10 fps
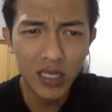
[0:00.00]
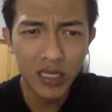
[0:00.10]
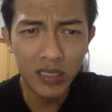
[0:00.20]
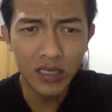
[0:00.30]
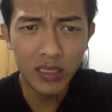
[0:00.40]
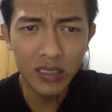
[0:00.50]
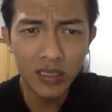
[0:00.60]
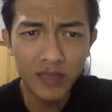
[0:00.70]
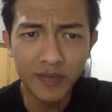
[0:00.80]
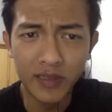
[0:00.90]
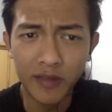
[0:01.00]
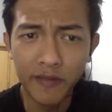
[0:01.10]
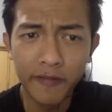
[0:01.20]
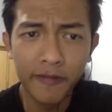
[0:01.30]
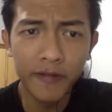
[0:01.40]
and the latter develop
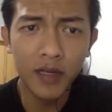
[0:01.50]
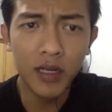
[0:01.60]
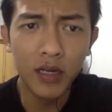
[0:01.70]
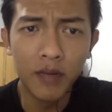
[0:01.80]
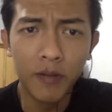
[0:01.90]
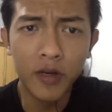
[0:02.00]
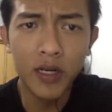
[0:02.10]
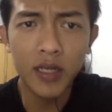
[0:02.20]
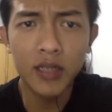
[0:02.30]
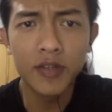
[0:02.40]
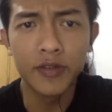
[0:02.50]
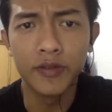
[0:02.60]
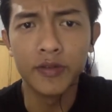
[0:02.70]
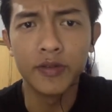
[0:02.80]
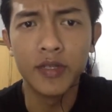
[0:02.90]
a product
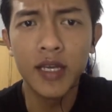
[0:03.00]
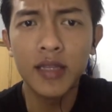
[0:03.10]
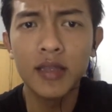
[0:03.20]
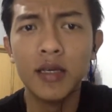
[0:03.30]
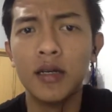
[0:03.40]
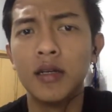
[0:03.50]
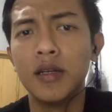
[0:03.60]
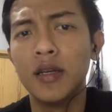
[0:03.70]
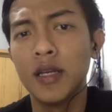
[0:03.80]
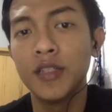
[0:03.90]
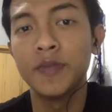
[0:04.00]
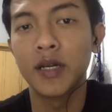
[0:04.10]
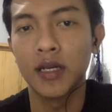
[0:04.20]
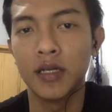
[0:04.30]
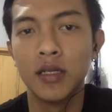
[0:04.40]
that the niche
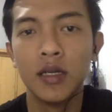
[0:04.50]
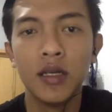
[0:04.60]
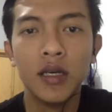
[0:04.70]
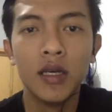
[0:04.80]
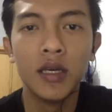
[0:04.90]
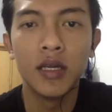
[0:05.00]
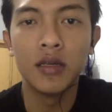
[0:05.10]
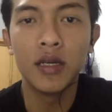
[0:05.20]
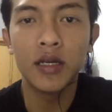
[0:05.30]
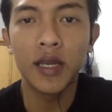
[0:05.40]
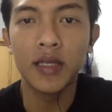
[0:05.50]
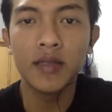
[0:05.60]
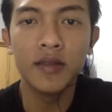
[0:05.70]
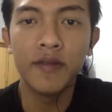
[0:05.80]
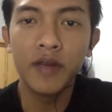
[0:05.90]
market. In their
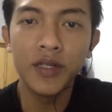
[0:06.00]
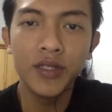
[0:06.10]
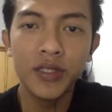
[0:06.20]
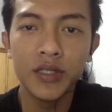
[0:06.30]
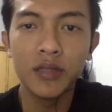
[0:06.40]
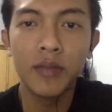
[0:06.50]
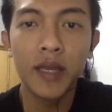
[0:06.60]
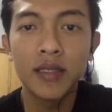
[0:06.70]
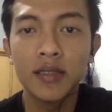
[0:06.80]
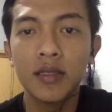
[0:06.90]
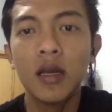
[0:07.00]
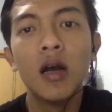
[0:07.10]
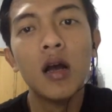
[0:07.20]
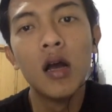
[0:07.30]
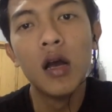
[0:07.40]
case, differentiation makes
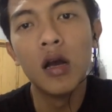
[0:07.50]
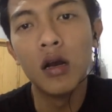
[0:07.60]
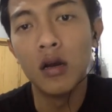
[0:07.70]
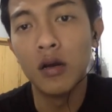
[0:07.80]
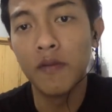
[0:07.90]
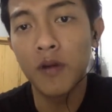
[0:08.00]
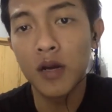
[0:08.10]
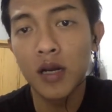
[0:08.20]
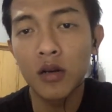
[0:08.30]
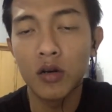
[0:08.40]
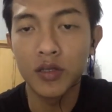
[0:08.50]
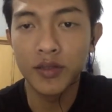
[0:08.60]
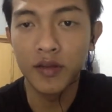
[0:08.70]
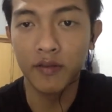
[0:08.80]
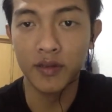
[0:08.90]
a product or
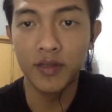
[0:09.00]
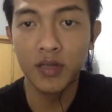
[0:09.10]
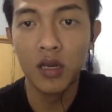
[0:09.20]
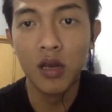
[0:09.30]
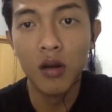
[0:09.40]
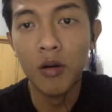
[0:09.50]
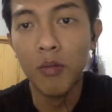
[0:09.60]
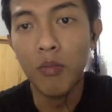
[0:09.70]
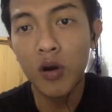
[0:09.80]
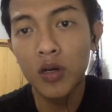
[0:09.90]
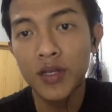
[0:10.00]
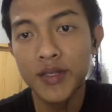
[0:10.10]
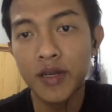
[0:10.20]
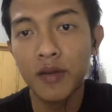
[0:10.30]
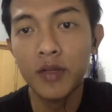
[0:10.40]
service more
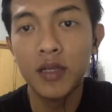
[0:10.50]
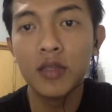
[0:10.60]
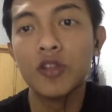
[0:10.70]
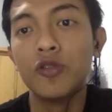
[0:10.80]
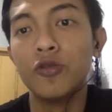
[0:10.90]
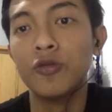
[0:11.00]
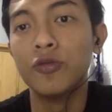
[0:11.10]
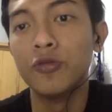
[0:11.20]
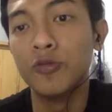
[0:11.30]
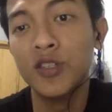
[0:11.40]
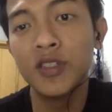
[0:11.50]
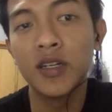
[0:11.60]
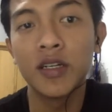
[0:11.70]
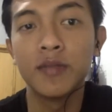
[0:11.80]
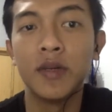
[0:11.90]
desirable to the
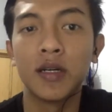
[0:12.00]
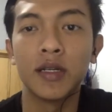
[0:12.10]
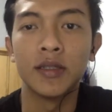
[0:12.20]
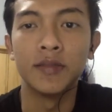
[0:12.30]
target market.